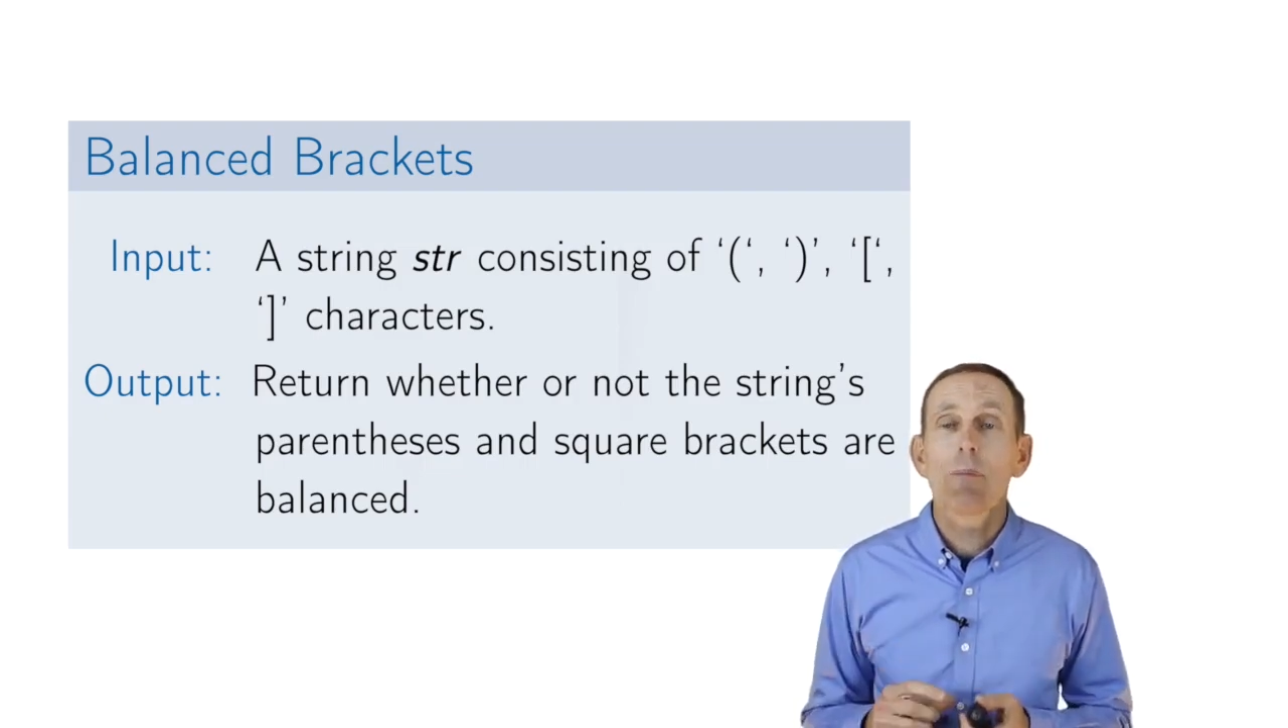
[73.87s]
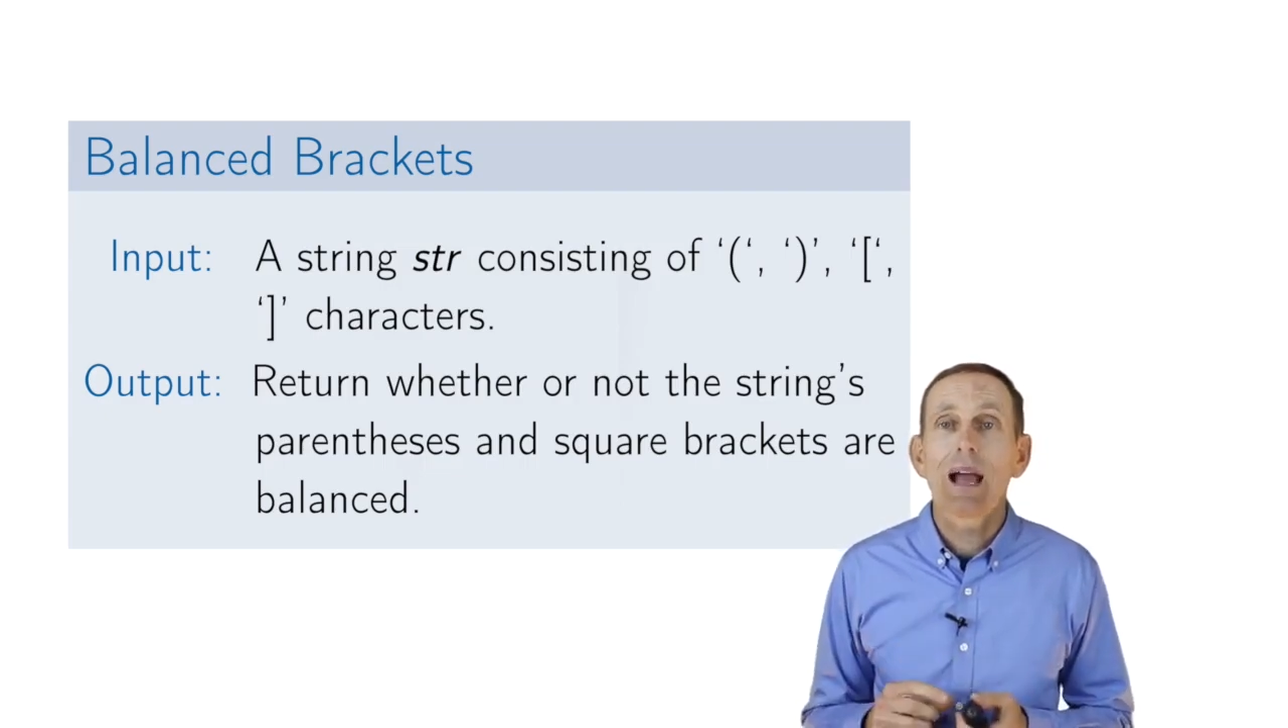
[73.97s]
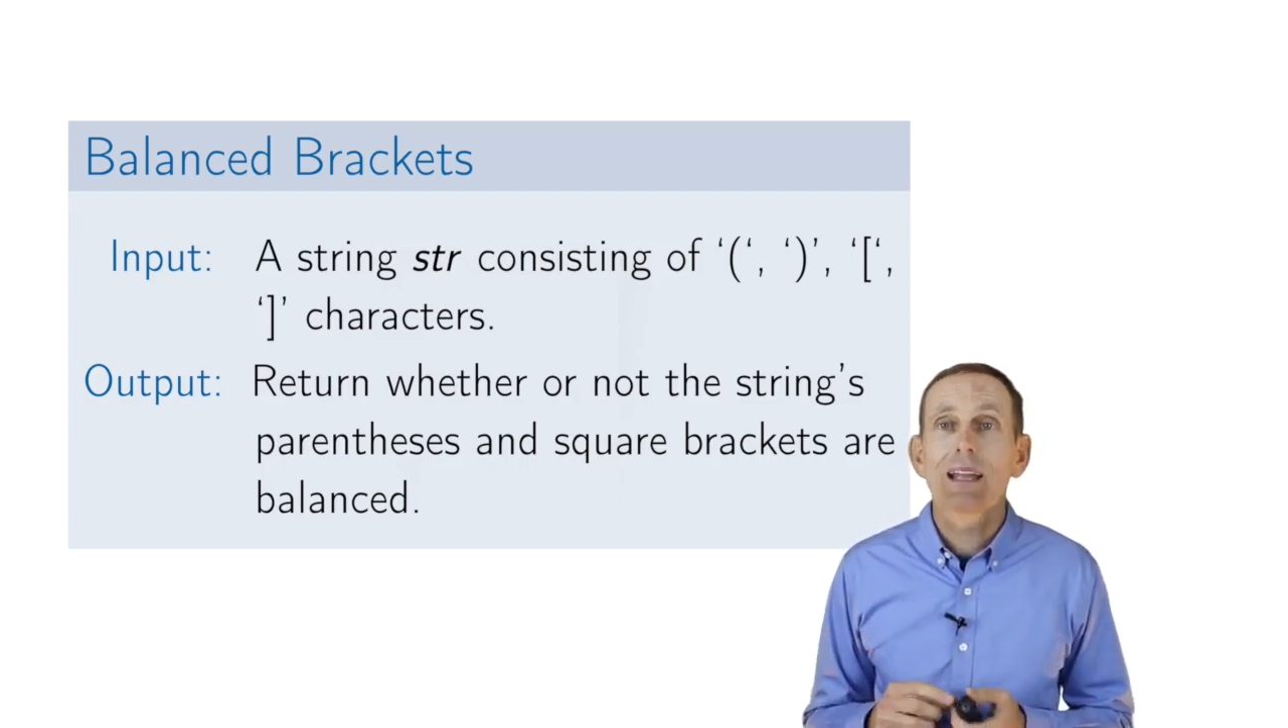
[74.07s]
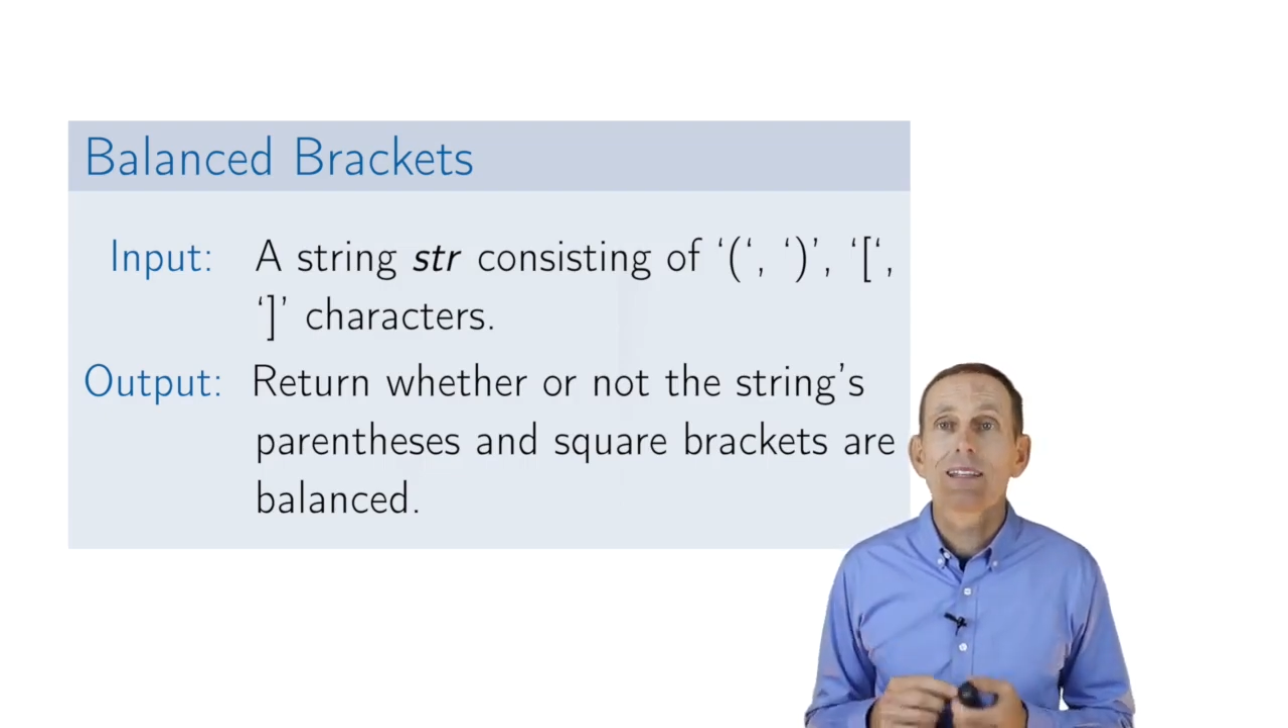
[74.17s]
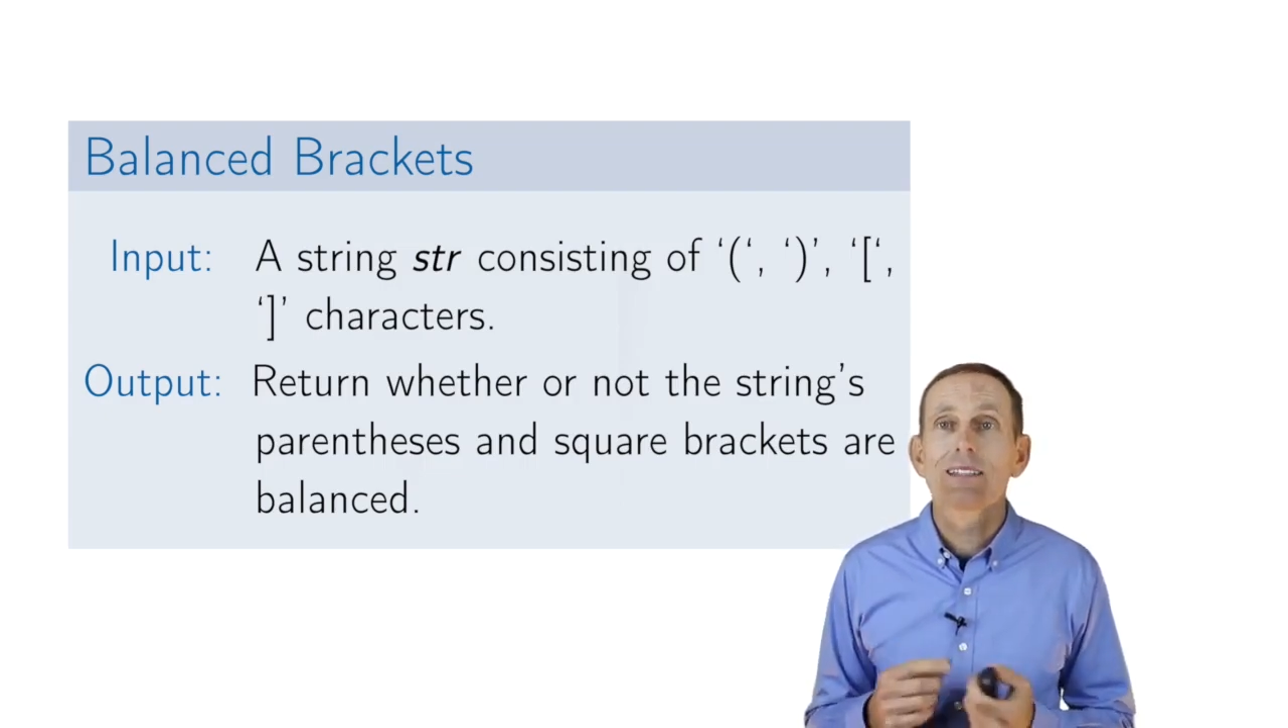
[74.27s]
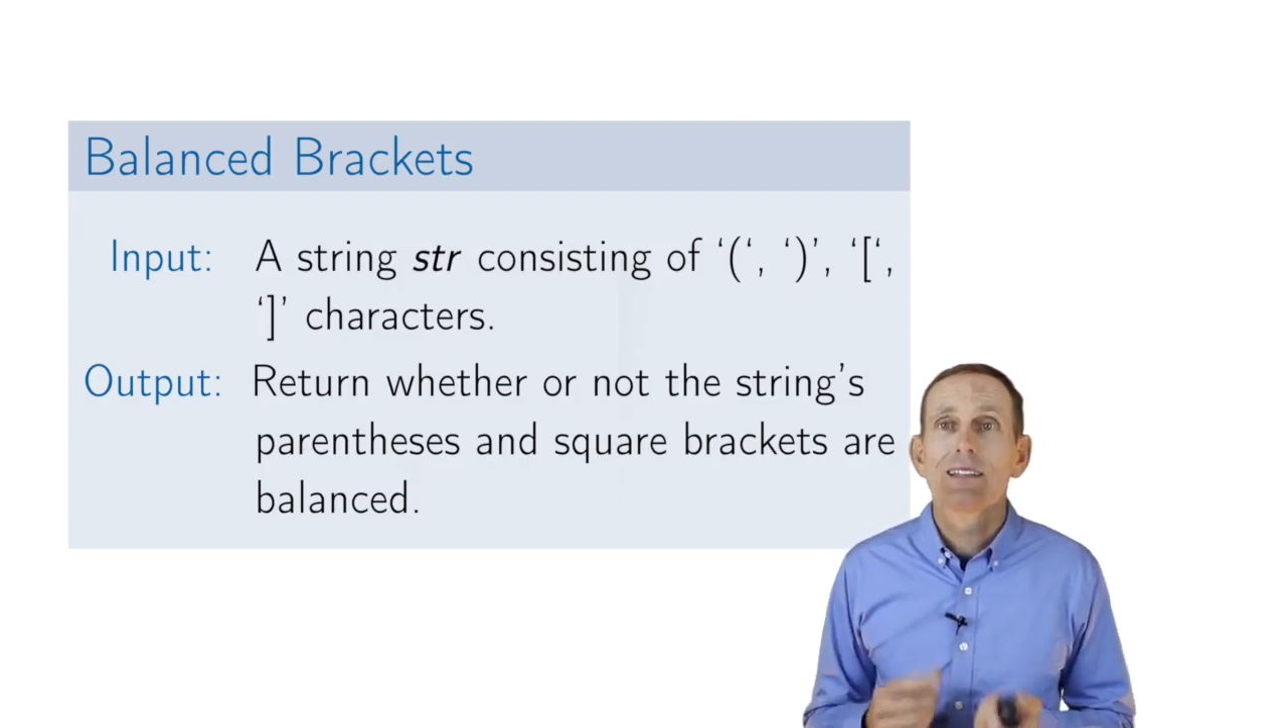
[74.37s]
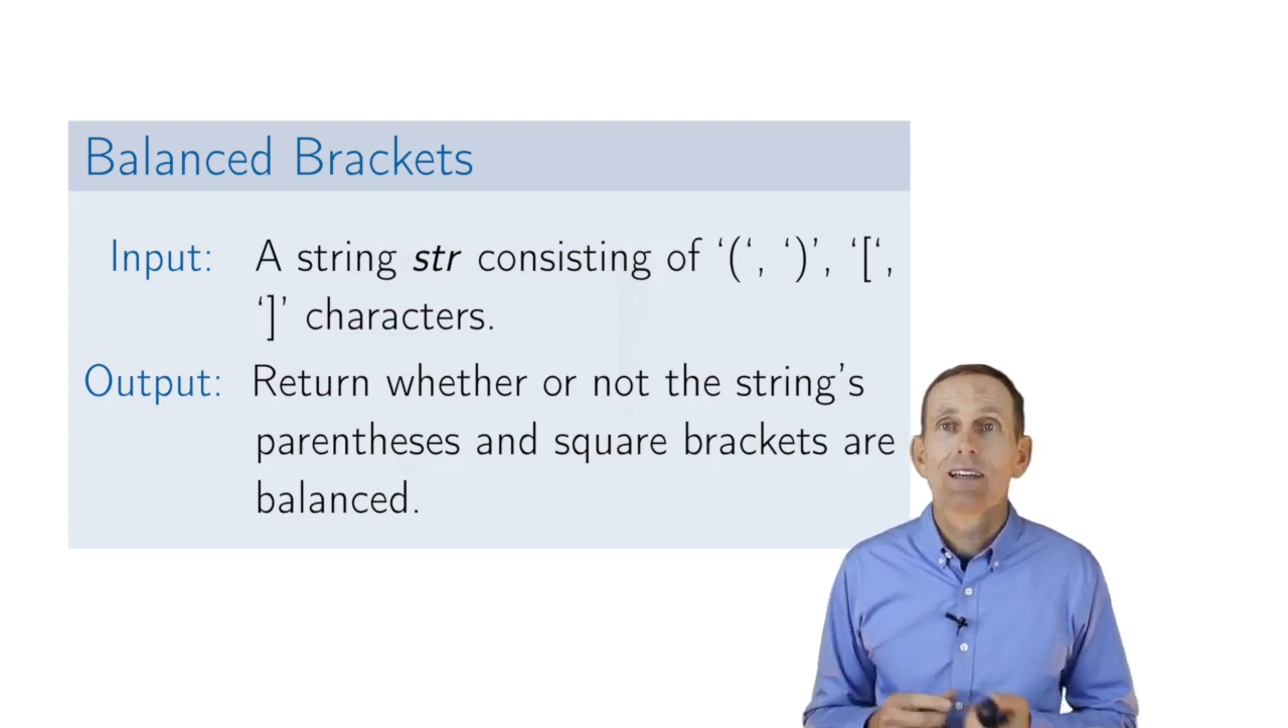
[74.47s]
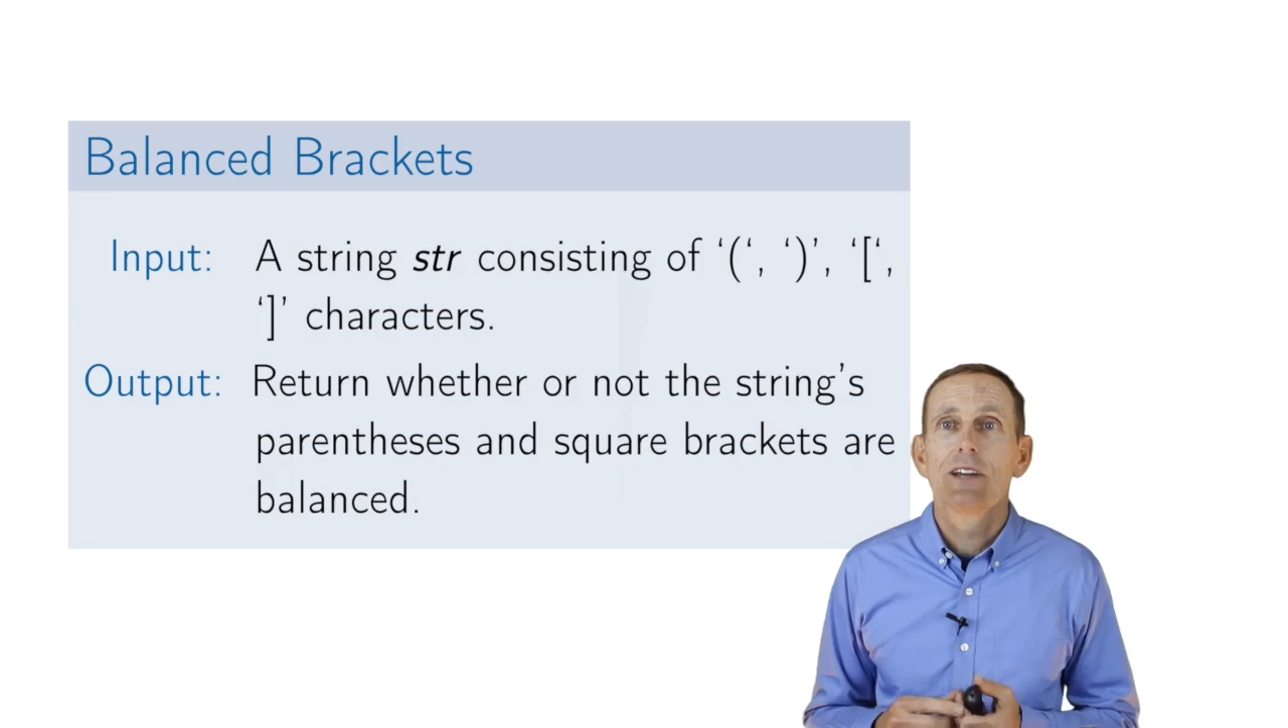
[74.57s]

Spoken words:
brackets,